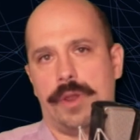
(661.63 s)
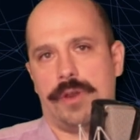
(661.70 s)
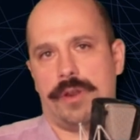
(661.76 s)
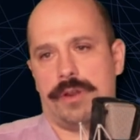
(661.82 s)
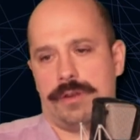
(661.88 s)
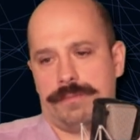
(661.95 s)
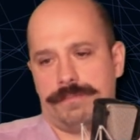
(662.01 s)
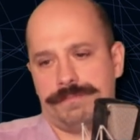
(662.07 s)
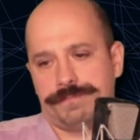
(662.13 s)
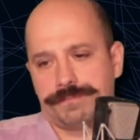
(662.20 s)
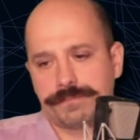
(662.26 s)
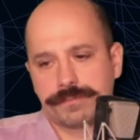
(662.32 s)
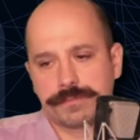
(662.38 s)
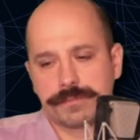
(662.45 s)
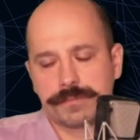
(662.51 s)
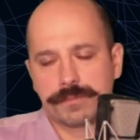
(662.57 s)
our
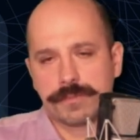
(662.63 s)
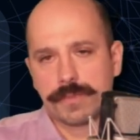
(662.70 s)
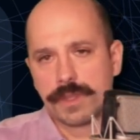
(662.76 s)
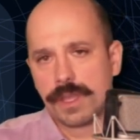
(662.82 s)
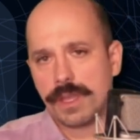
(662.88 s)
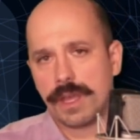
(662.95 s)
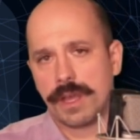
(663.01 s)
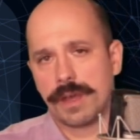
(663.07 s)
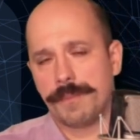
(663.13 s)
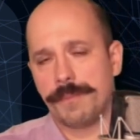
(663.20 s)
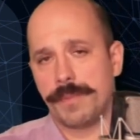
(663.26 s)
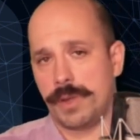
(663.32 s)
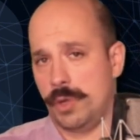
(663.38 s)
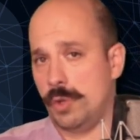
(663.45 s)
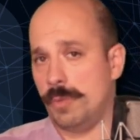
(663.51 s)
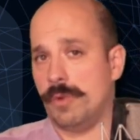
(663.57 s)

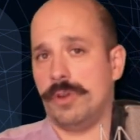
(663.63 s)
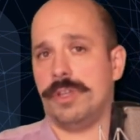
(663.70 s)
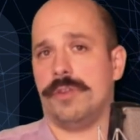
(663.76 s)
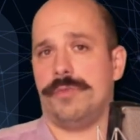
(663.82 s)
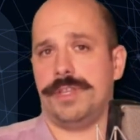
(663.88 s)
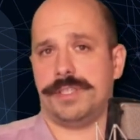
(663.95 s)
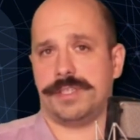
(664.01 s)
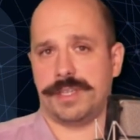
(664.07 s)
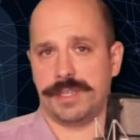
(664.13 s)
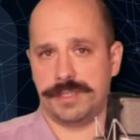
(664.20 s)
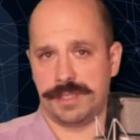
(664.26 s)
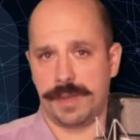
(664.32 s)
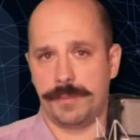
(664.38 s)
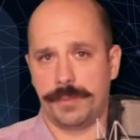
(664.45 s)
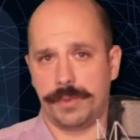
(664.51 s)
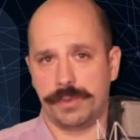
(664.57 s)
pneumonia risk
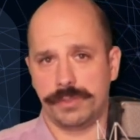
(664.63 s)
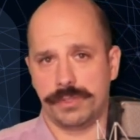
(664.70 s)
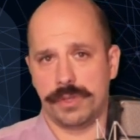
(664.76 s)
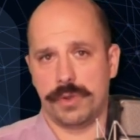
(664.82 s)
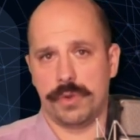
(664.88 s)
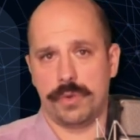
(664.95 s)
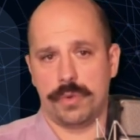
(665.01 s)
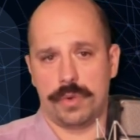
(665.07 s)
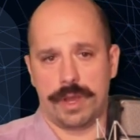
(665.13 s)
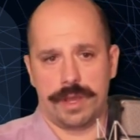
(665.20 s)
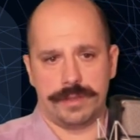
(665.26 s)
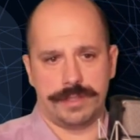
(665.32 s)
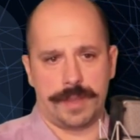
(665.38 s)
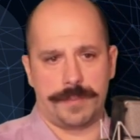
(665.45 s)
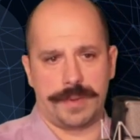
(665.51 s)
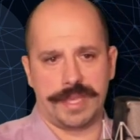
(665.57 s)
example. So
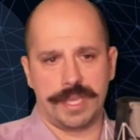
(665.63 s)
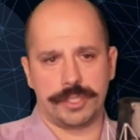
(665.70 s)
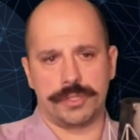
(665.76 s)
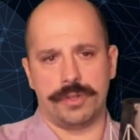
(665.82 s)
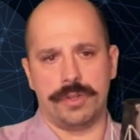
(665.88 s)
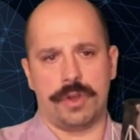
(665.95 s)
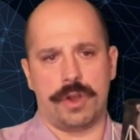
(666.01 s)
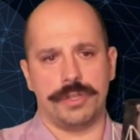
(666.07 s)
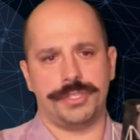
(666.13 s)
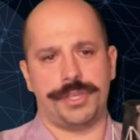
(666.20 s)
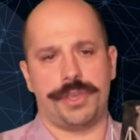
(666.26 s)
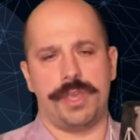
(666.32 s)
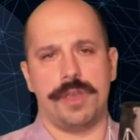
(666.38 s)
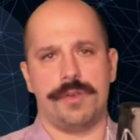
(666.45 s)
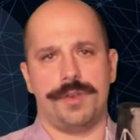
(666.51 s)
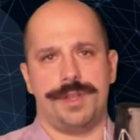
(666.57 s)
the application logic
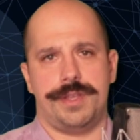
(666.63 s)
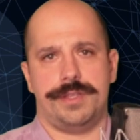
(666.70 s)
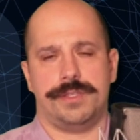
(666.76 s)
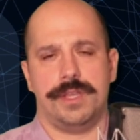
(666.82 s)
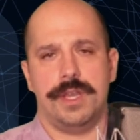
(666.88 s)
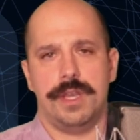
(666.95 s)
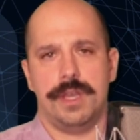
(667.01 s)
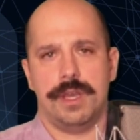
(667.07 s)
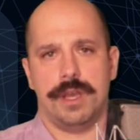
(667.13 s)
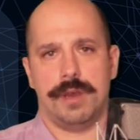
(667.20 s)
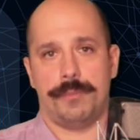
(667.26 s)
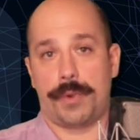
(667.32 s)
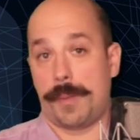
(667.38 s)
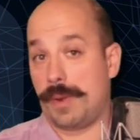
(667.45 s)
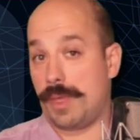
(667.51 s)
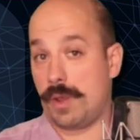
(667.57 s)
here is
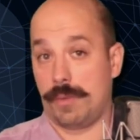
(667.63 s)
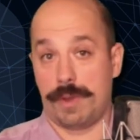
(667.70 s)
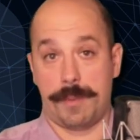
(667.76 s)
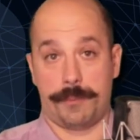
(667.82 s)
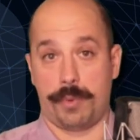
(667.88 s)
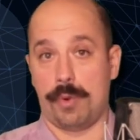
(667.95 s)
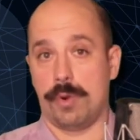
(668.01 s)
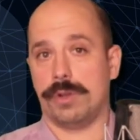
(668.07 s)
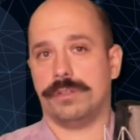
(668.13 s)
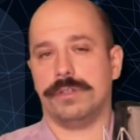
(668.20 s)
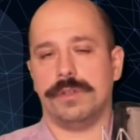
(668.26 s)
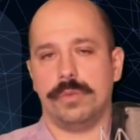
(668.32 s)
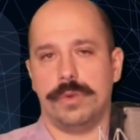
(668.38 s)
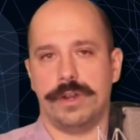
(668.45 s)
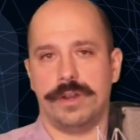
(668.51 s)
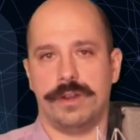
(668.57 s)
probably a portal
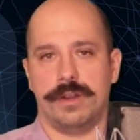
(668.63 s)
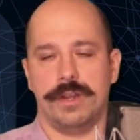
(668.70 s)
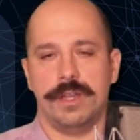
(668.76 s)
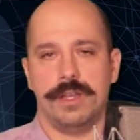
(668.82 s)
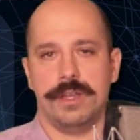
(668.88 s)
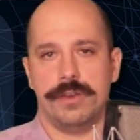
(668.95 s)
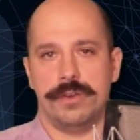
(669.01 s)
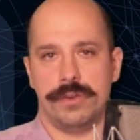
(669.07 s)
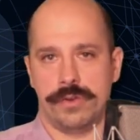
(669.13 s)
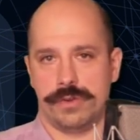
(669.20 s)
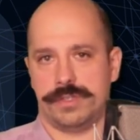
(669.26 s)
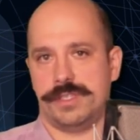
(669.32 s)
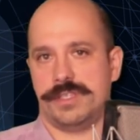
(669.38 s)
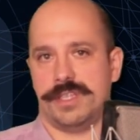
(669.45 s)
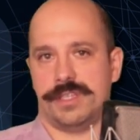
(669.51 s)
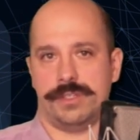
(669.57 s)
where
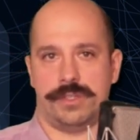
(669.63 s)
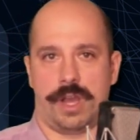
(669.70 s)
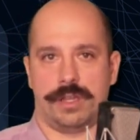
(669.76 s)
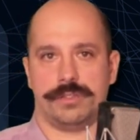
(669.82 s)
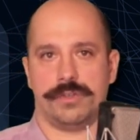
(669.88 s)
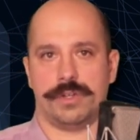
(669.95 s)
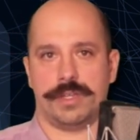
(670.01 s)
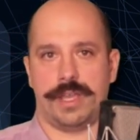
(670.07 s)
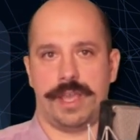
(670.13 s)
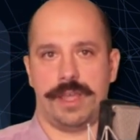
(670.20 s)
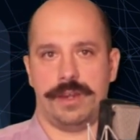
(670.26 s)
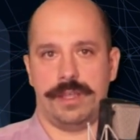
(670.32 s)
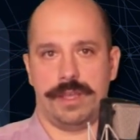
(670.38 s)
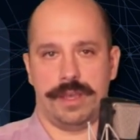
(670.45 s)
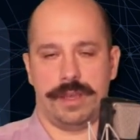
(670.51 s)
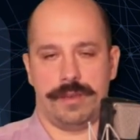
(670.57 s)
nurses and doctor can
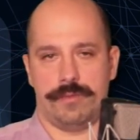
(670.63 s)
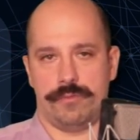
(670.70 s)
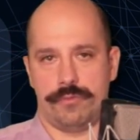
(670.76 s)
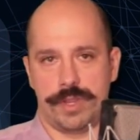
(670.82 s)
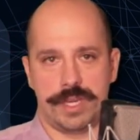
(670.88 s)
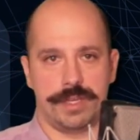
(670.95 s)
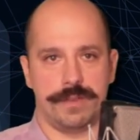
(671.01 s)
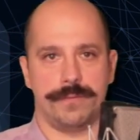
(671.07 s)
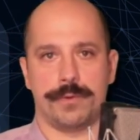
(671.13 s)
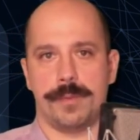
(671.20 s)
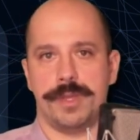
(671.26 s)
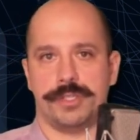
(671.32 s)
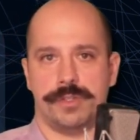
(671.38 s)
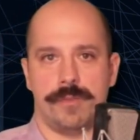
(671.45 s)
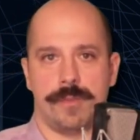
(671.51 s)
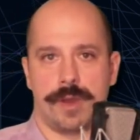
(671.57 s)
read
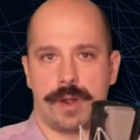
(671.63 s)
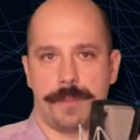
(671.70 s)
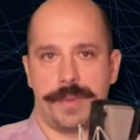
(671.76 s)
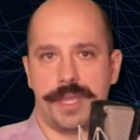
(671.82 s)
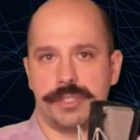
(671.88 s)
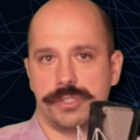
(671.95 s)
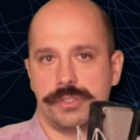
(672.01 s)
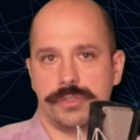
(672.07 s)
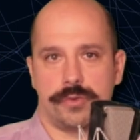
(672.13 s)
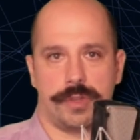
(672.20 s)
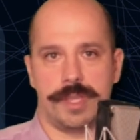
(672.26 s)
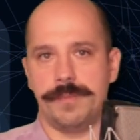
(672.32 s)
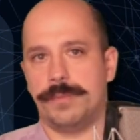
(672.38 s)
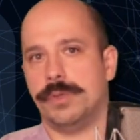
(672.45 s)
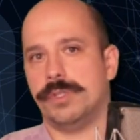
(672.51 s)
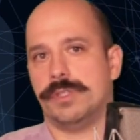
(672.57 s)
information about a patient or
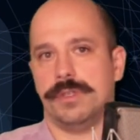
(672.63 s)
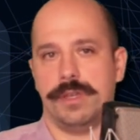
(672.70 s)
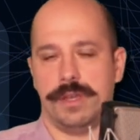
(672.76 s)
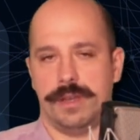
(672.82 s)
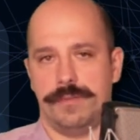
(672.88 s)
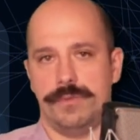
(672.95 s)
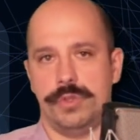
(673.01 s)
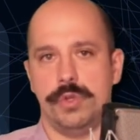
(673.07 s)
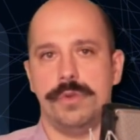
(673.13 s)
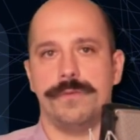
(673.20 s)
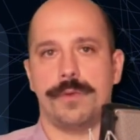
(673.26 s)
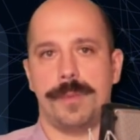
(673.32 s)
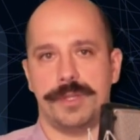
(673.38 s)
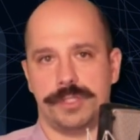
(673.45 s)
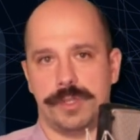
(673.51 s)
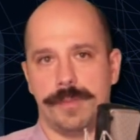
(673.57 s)
input new
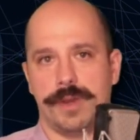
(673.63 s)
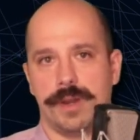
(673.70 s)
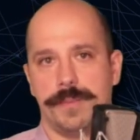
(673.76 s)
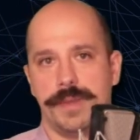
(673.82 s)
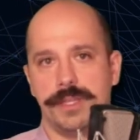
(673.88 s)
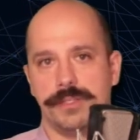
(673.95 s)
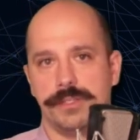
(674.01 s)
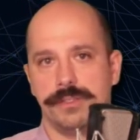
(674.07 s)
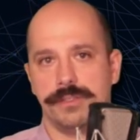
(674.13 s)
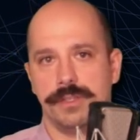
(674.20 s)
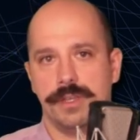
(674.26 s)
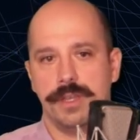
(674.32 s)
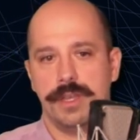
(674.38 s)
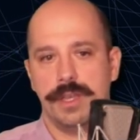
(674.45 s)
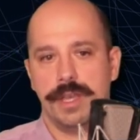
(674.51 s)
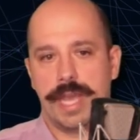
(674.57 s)
information about a patient.
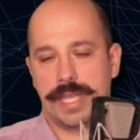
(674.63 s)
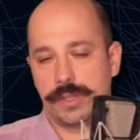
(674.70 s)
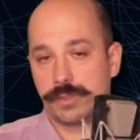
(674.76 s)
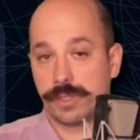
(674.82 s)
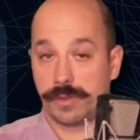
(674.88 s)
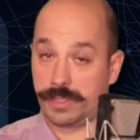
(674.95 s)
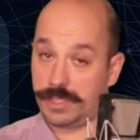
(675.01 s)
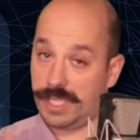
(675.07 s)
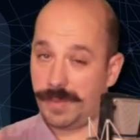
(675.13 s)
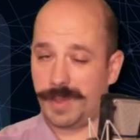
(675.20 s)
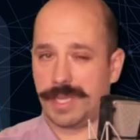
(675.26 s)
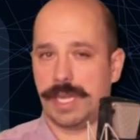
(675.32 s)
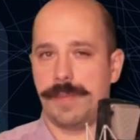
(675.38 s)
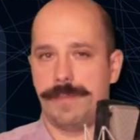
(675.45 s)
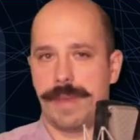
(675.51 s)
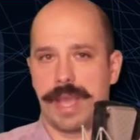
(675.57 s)
And those are
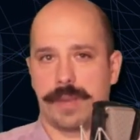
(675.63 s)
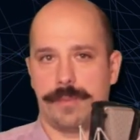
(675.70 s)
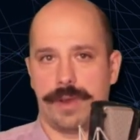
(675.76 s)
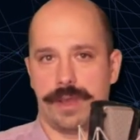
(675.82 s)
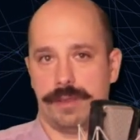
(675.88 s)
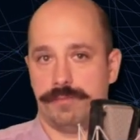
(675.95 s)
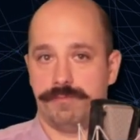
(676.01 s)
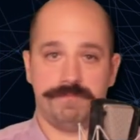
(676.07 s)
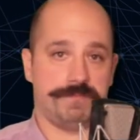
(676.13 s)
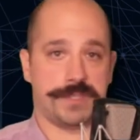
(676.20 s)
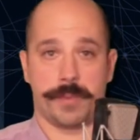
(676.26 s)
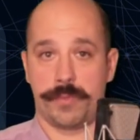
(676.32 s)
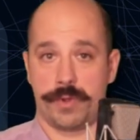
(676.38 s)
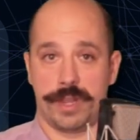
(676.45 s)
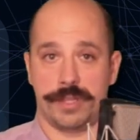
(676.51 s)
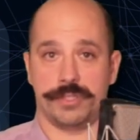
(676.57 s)
typically backed by
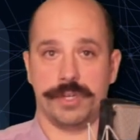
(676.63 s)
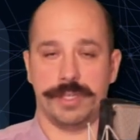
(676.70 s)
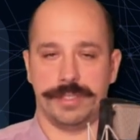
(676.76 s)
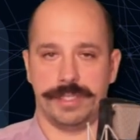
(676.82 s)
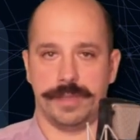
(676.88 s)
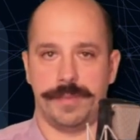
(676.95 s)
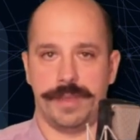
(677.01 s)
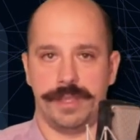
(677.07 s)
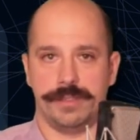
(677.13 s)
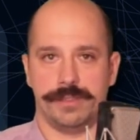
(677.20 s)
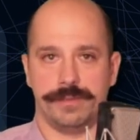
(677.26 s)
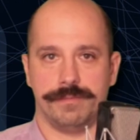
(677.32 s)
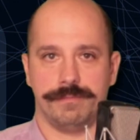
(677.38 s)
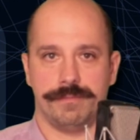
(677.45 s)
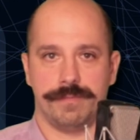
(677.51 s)
some relational database.